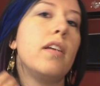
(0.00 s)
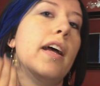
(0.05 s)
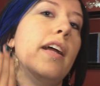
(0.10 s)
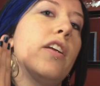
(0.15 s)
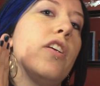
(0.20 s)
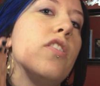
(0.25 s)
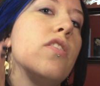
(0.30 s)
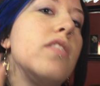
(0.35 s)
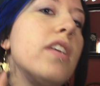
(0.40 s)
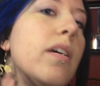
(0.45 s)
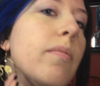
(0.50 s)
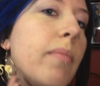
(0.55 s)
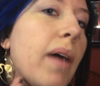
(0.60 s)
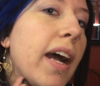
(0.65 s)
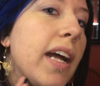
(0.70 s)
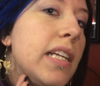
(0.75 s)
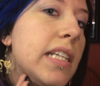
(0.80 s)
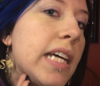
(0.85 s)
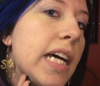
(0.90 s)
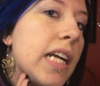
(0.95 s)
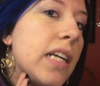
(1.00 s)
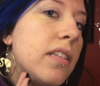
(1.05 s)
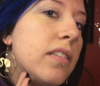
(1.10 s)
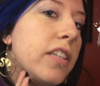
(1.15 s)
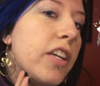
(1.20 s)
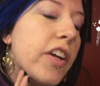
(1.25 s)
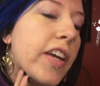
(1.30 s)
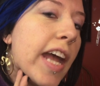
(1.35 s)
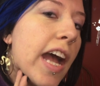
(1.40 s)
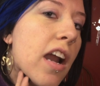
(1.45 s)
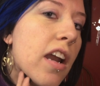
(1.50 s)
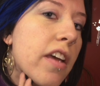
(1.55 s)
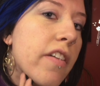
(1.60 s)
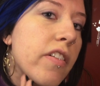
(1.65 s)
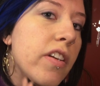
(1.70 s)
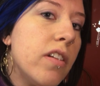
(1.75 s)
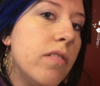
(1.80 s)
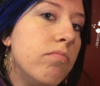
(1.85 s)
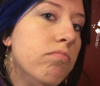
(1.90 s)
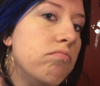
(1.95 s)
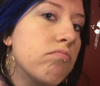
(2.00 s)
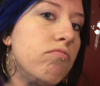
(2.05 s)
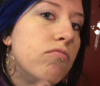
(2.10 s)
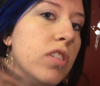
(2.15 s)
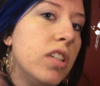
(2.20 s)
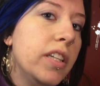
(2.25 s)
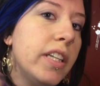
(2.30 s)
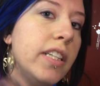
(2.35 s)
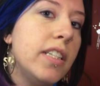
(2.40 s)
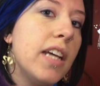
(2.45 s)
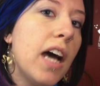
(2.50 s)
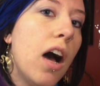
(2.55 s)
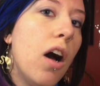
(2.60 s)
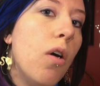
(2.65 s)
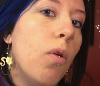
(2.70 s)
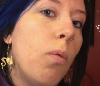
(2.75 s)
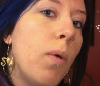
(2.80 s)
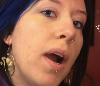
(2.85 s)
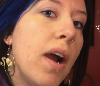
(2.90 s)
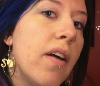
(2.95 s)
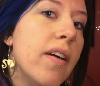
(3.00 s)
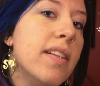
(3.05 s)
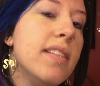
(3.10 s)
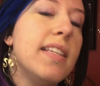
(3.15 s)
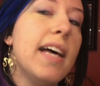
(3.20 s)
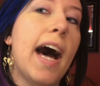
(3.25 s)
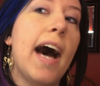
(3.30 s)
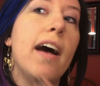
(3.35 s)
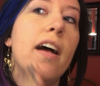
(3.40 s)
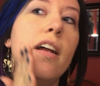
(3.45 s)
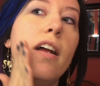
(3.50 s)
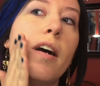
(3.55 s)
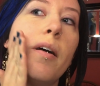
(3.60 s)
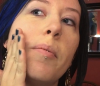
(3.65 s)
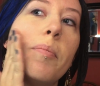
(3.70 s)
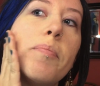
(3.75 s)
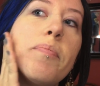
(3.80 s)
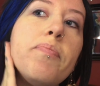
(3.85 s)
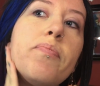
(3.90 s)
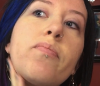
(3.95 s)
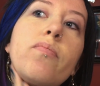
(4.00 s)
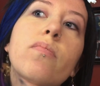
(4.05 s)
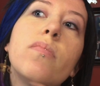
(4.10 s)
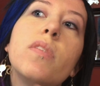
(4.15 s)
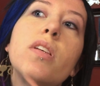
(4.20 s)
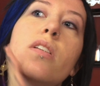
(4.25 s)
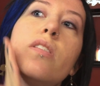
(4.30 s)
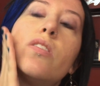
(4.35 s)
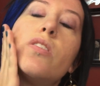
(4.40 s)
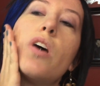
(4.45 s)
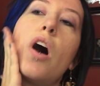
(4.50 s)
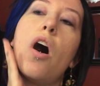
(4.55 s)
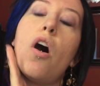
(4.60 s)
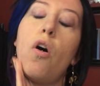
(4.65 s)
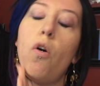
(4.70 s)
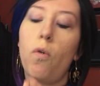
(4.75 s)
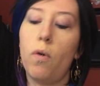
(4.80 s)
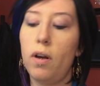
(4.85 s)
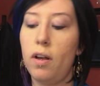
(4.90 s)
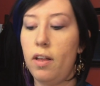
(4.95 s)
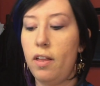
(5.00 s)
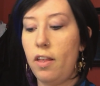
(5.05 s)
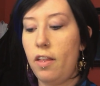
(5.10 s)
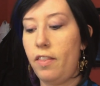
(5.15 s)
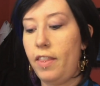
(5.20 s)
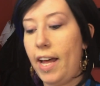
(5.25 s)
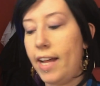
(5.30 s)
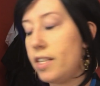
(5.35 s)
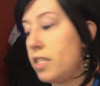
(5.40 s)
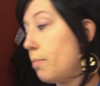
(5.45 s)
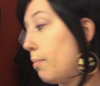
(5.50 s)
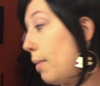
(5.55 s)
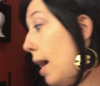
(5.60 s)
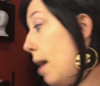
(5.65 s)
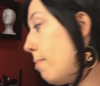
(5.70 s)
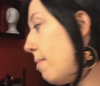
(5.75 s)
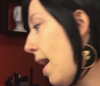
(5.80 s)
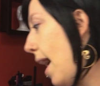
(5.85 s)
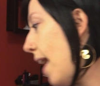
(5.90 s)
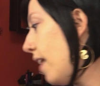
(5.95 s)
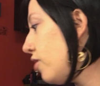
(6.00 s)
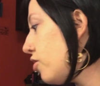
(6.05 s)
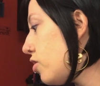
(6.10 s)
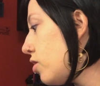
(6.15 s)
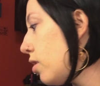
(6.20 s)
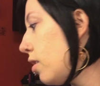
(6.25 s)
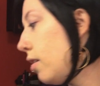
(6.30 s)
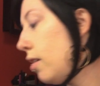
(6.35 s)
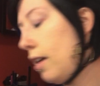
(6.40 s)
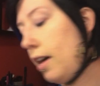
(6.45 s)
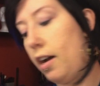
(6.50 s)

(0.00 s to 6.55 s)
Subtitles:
And you see mine did. You can't even really tell where it's at. So that's my match.